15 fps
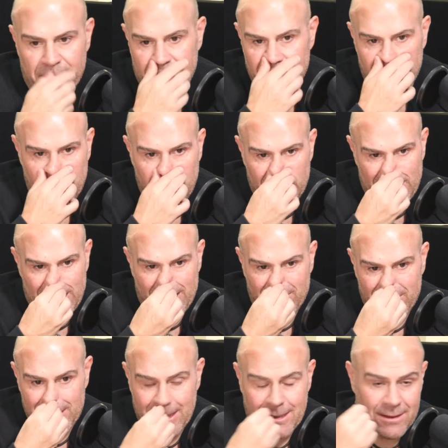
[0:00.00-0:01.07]
Because,
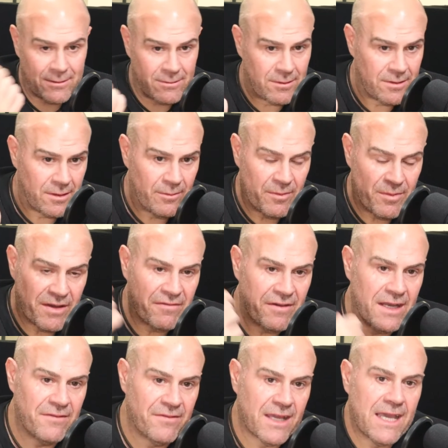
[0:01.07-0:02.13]
obviously I'm a big
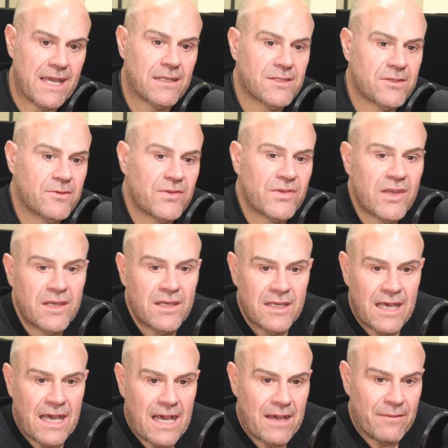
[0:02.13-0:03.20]
fan of the councils,
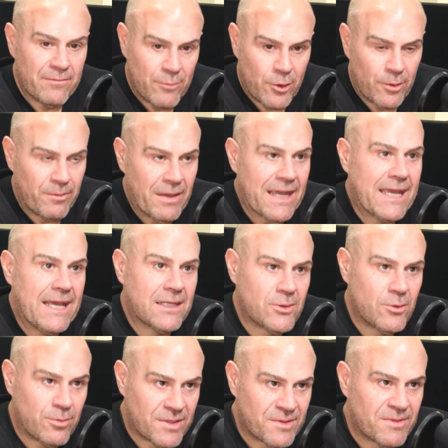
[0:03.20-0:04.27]
Moreton Bay
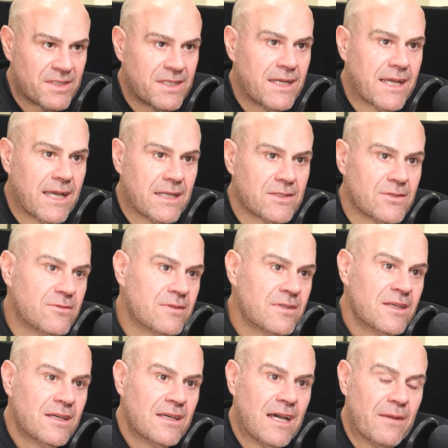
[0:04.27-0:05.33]
Council, Brisbane City Council.
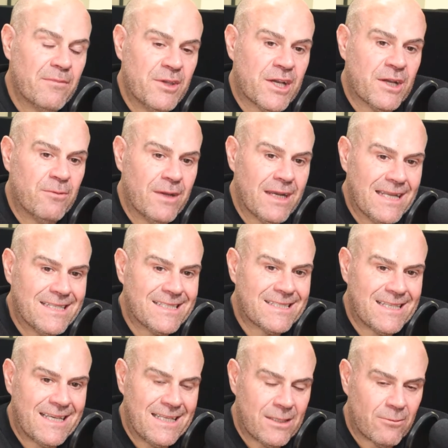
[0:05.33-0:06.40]
You can really
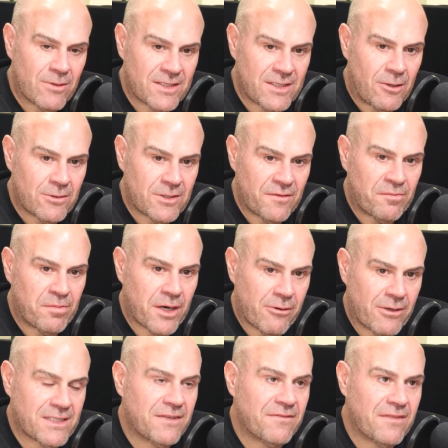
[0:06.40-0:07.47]
see the result of
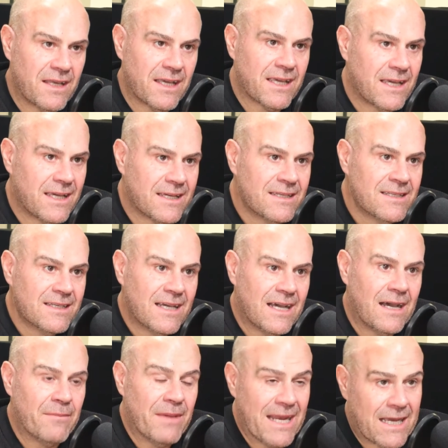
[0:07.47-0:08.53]
progressive thinking
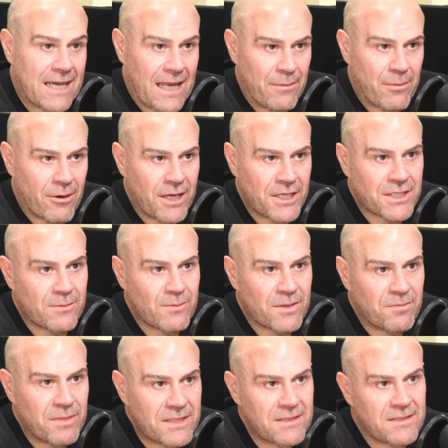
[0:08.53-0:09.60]
and collaboration
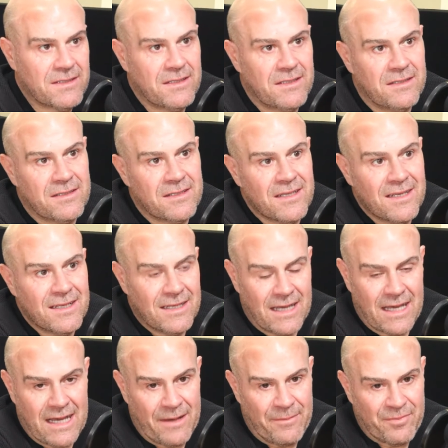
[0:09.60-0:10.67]
with businesses.
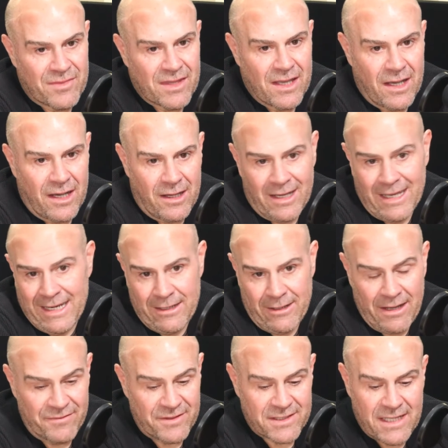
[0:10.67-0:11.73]
And I
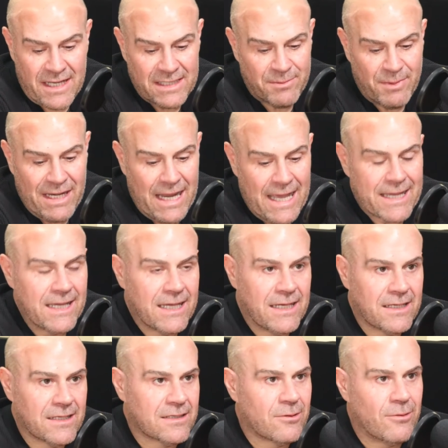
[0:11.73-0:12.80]
have to say, it's been lacking
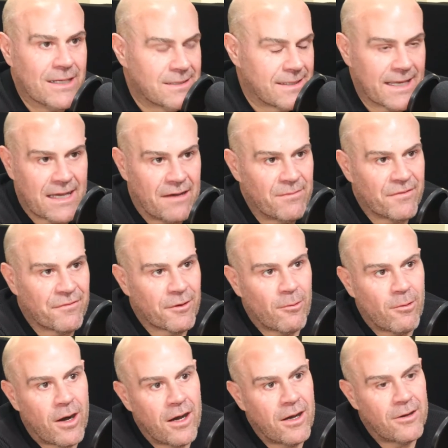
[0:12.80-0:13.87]
in Queensland government for a
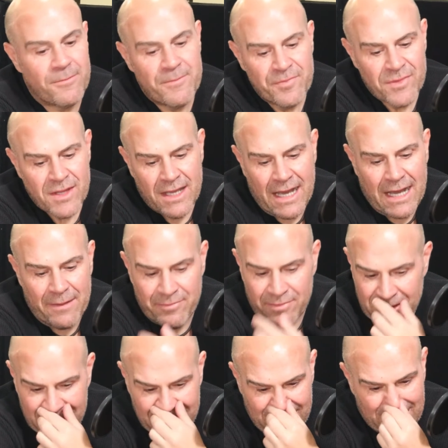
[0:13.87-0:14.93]
while.
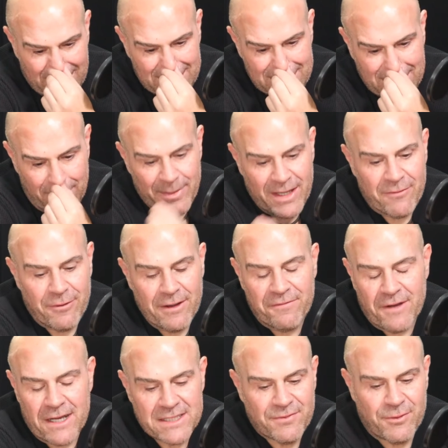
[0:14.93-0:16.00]
Tell me, if we
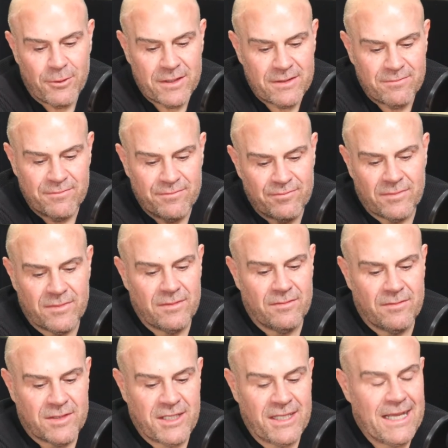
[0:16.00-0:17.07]
fast forward
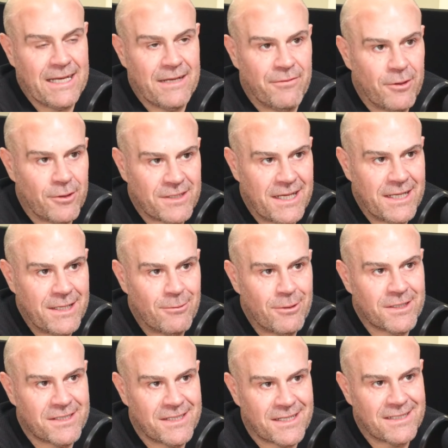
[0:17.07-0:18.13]
to the end of your tenure, what
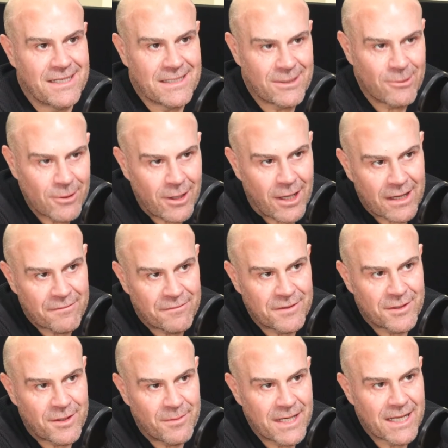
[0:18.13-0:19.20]
does success look like for
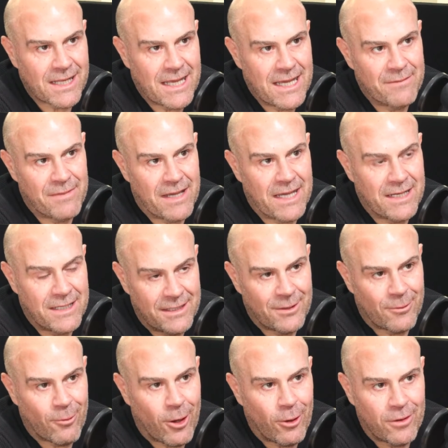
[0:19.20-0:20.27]
Dominique Lamb and in
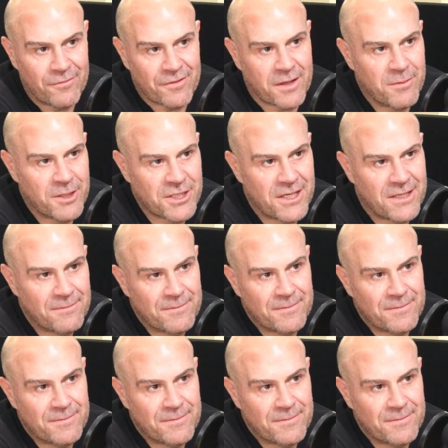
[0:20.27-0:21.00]
the role of Commissioner?